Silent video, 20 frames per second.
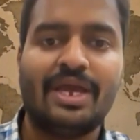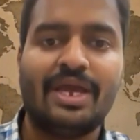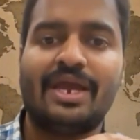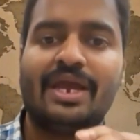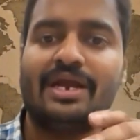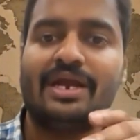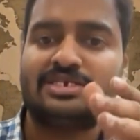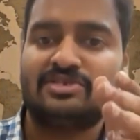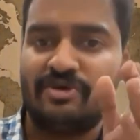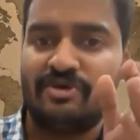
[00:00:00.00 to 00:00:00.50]

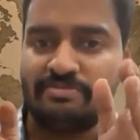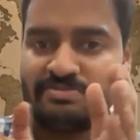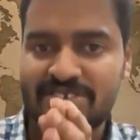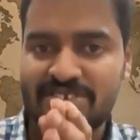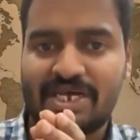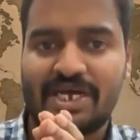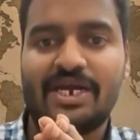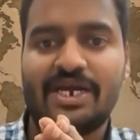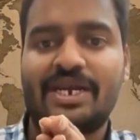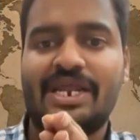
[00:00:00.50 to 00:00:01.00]
Its
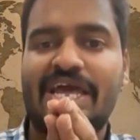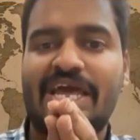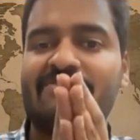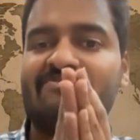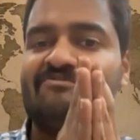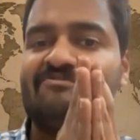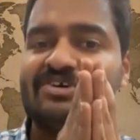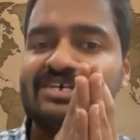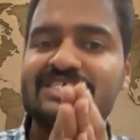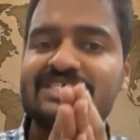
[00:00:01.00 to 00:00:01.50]
website
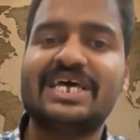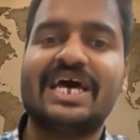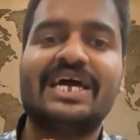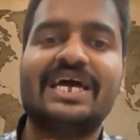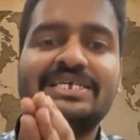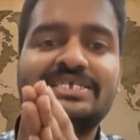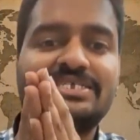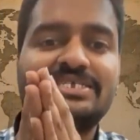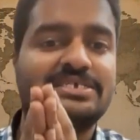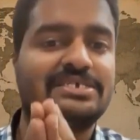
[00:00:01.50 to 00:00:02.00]

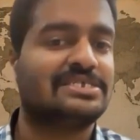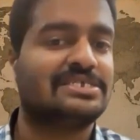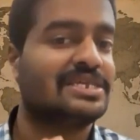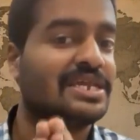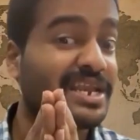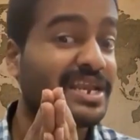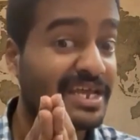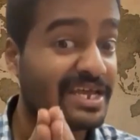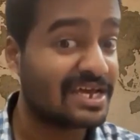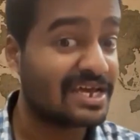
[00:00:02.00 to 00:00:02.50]
emphasizes
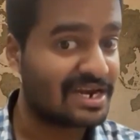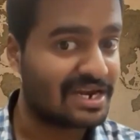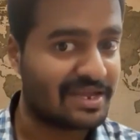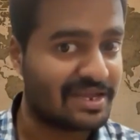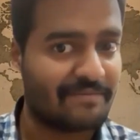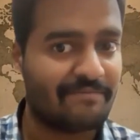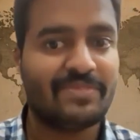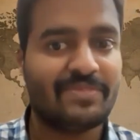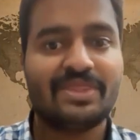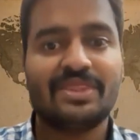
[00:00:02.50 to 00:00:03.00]

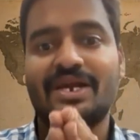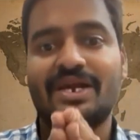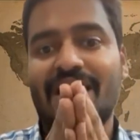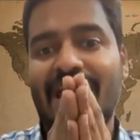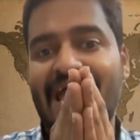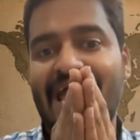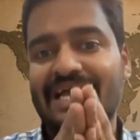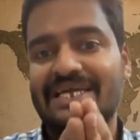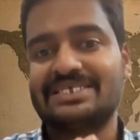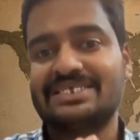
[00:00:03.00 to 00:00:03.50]
clearly that
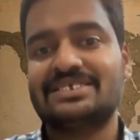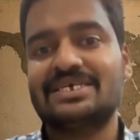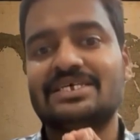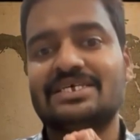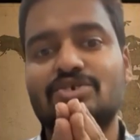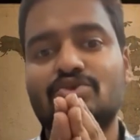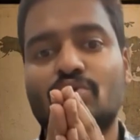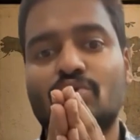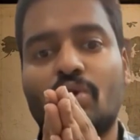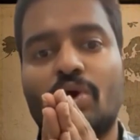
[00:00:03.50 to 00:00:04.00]
access
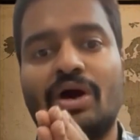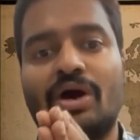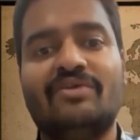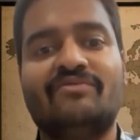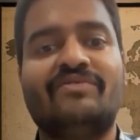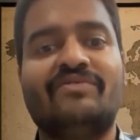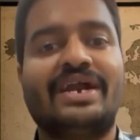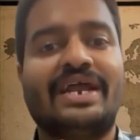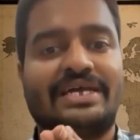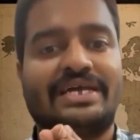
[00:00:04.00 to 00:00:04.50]
to
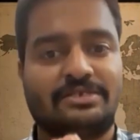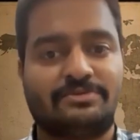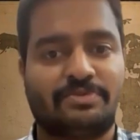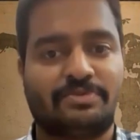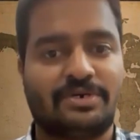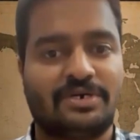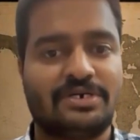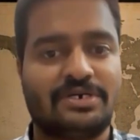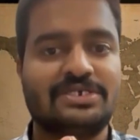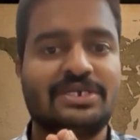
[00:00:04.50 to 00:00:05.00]
qualified
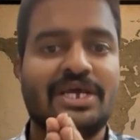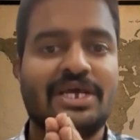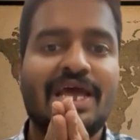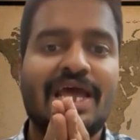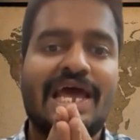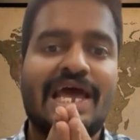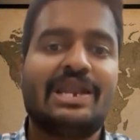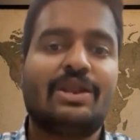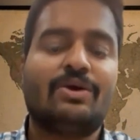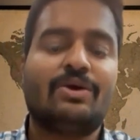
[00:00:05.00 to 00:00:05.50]
experts
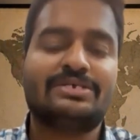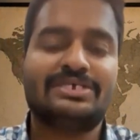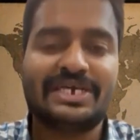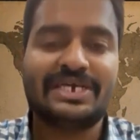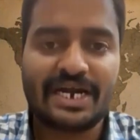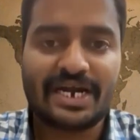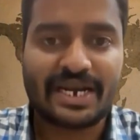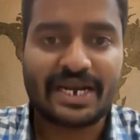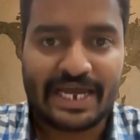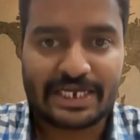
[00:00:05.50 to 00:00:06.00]

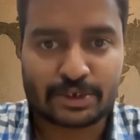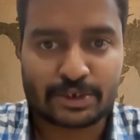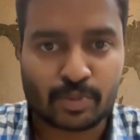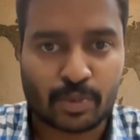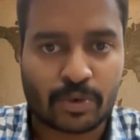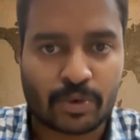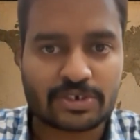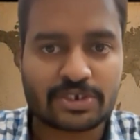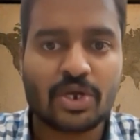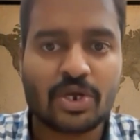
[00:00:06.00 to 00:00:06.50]
alongside
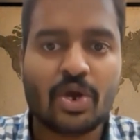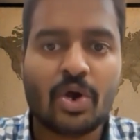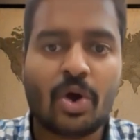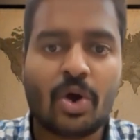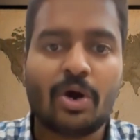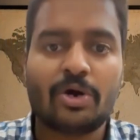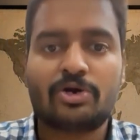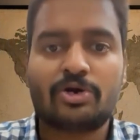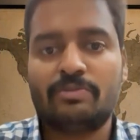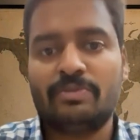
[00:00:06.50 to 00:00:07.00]
dashboards,
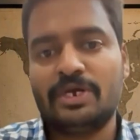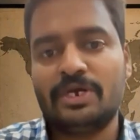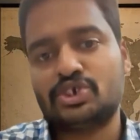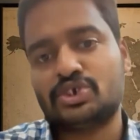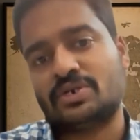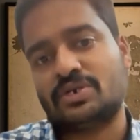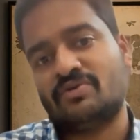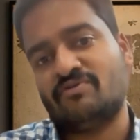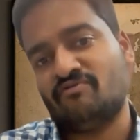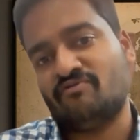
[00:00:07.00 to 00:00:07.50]

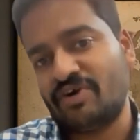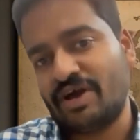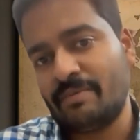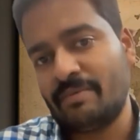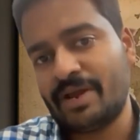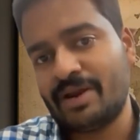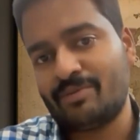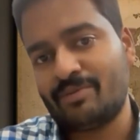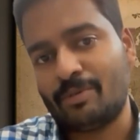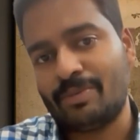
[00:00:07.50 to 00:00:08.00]
automation, web
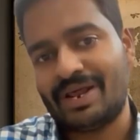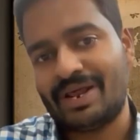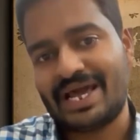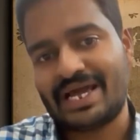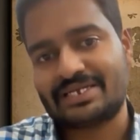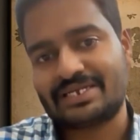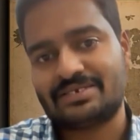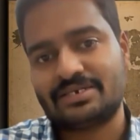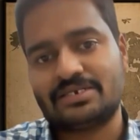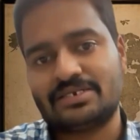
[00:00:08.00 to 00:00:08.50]
and mobile
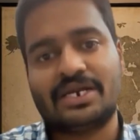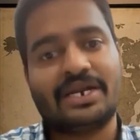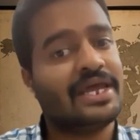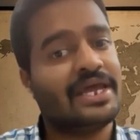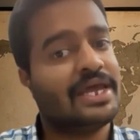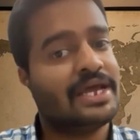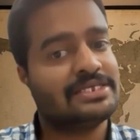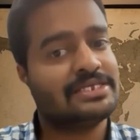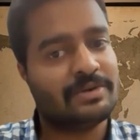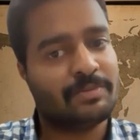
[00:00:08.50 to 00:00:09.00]
access, and
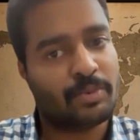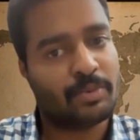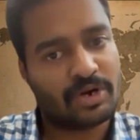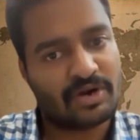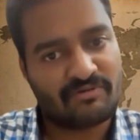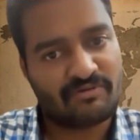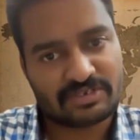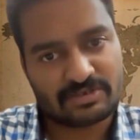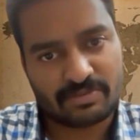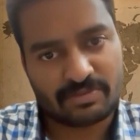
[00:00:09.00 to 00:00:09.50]
AI supported
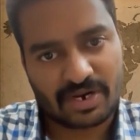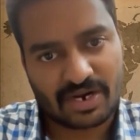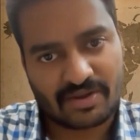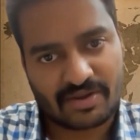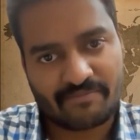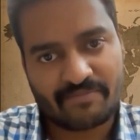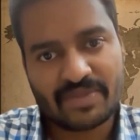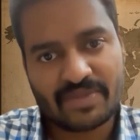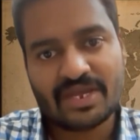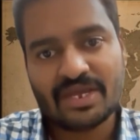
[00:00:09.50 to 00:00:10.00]

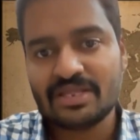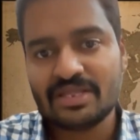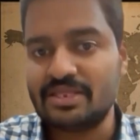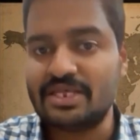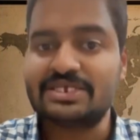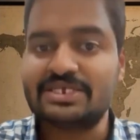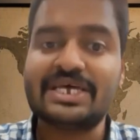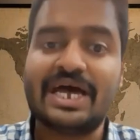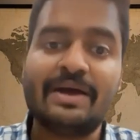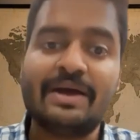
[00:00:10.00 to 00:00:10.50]
visibility.
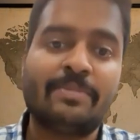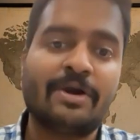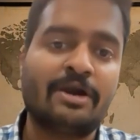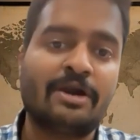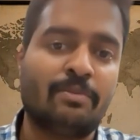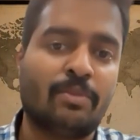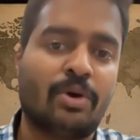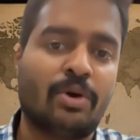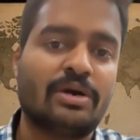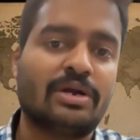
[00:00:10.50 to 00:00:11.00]
This hybrid
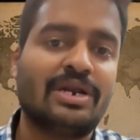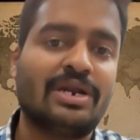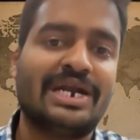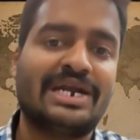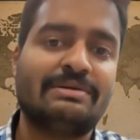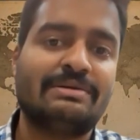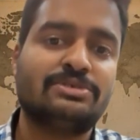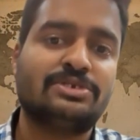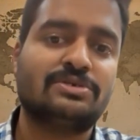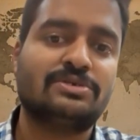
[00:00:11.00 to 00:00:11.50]
model
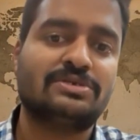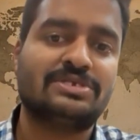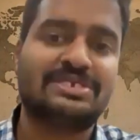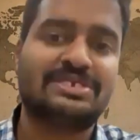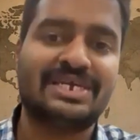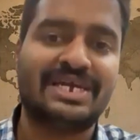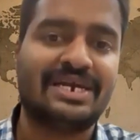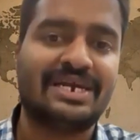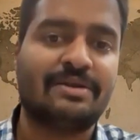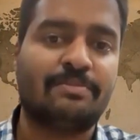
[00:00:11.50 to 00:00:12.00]
attempts to
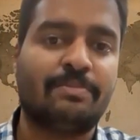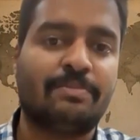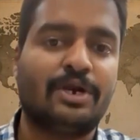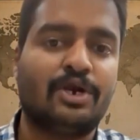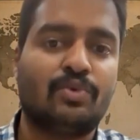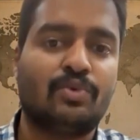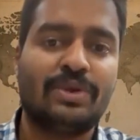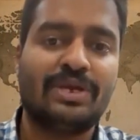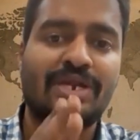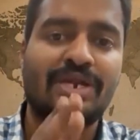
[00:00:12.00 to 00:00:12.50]
sit
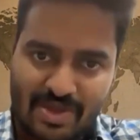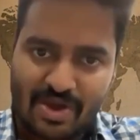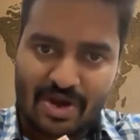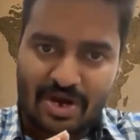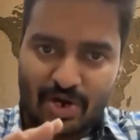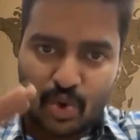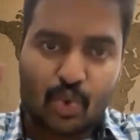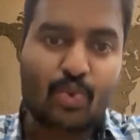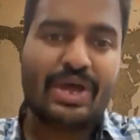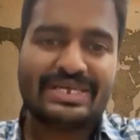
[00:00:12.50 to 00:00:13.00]
between
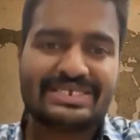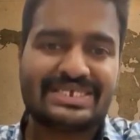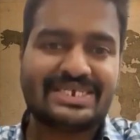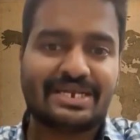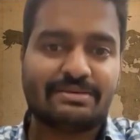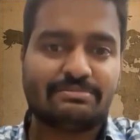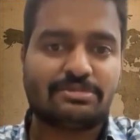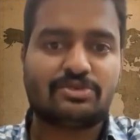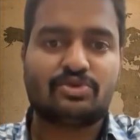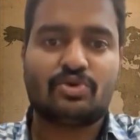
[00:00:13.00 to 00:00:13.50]
two
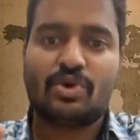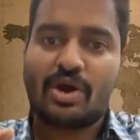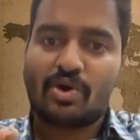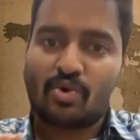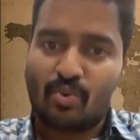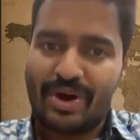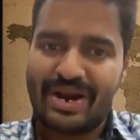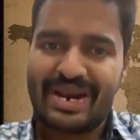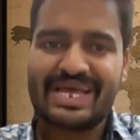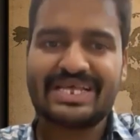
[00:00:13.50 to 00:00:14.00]
extremes. At
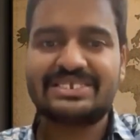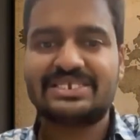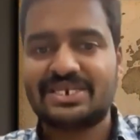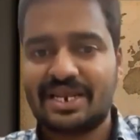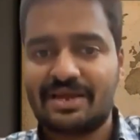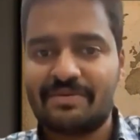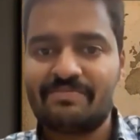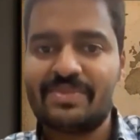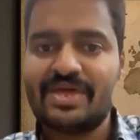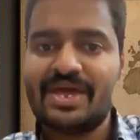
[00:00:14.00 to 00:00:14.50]
one
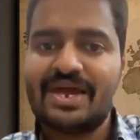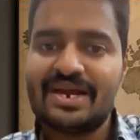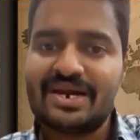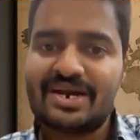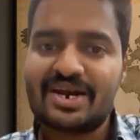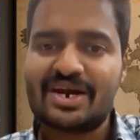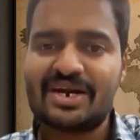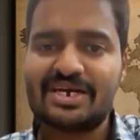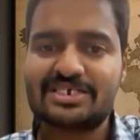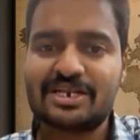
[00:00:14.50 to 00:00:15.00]
extreme,
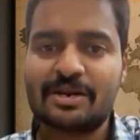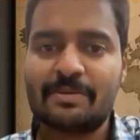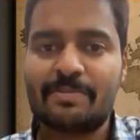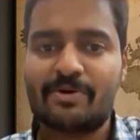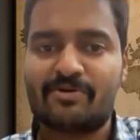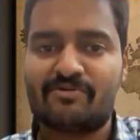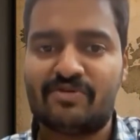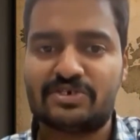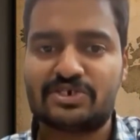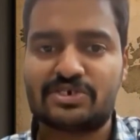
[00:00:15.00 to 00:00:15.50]
traditional
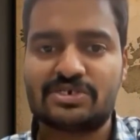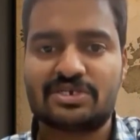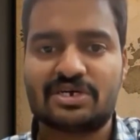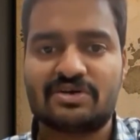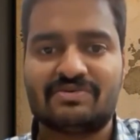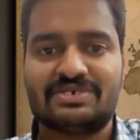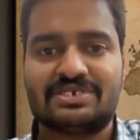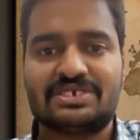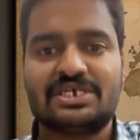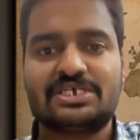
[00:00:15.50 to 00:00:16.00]
professional
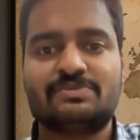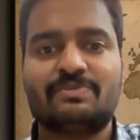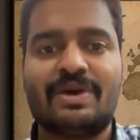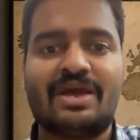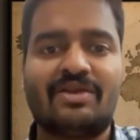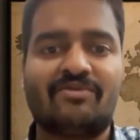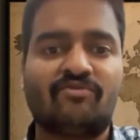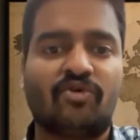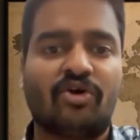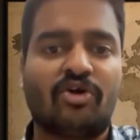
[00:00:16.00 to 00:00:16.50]
services may
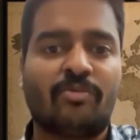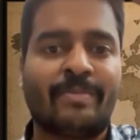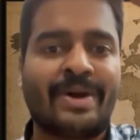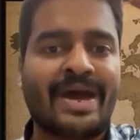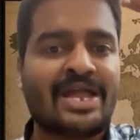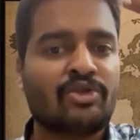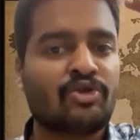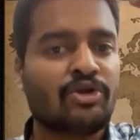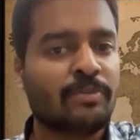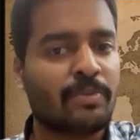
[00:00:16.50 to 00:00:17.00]
involve
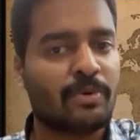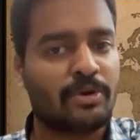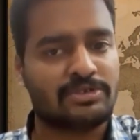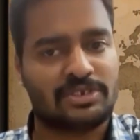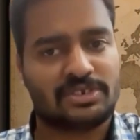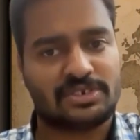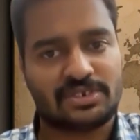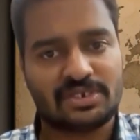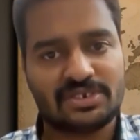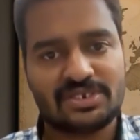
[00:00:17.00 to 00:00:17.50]
manual
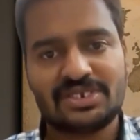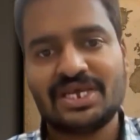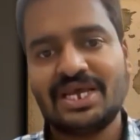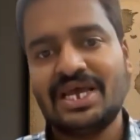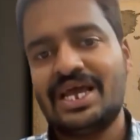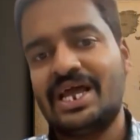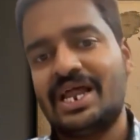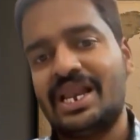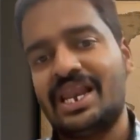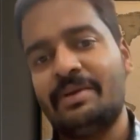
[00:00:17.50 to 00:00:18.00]
processes,
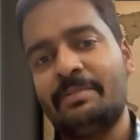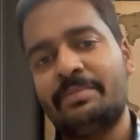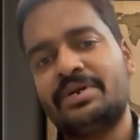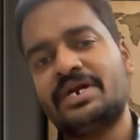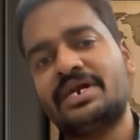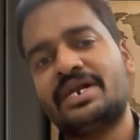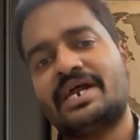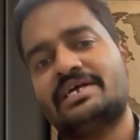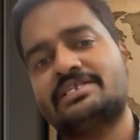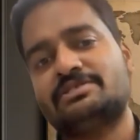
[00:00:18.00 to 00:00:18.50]

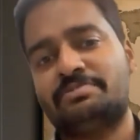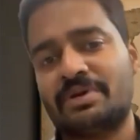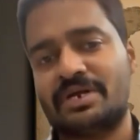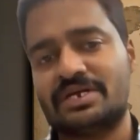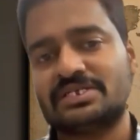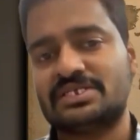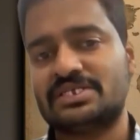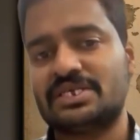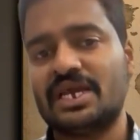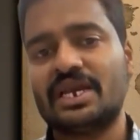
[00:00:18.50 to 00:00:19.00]
limited
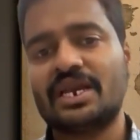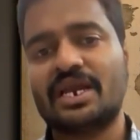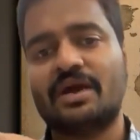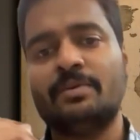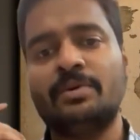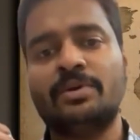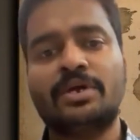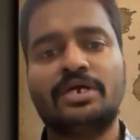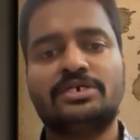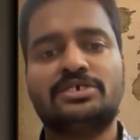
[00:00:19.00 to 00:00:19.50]
transparency, and
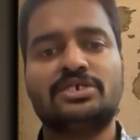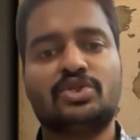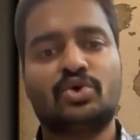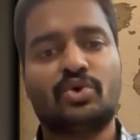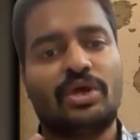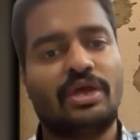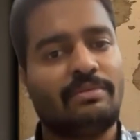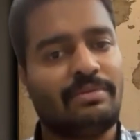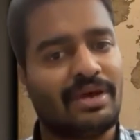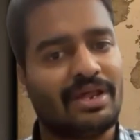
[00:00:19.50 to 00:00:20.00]
communication through
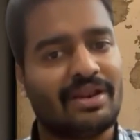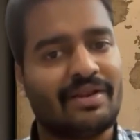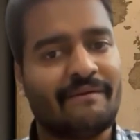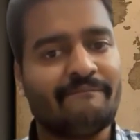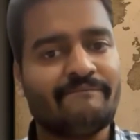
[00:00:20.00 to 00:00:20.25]
email.